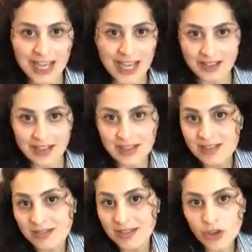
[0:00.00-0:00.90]
It is
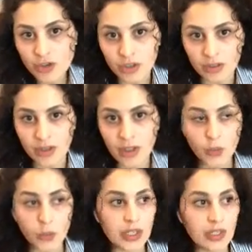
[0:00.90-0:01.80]
natural.
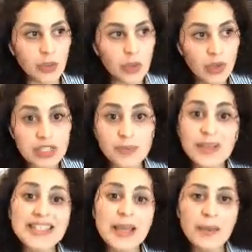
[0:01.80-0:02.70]
We want it,
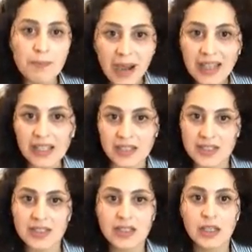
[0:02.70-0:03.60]
but balance.
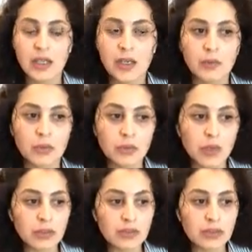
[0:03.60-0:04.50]

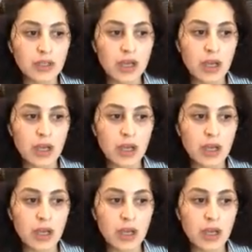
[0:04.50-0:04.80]
When